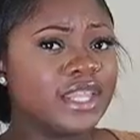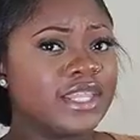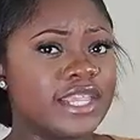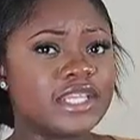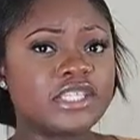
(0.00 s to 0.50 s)

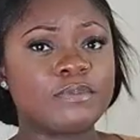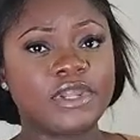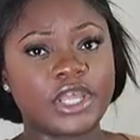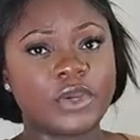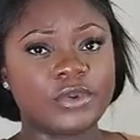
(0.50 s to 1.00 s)
links
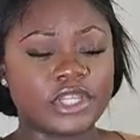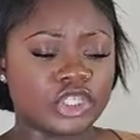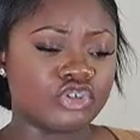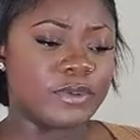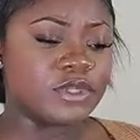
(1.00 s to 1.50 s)
below in the
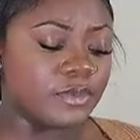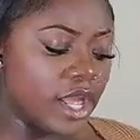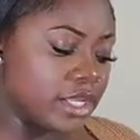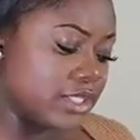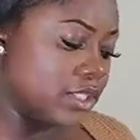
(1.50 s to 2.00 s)
description
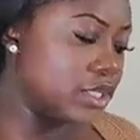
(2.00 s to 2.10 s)
box.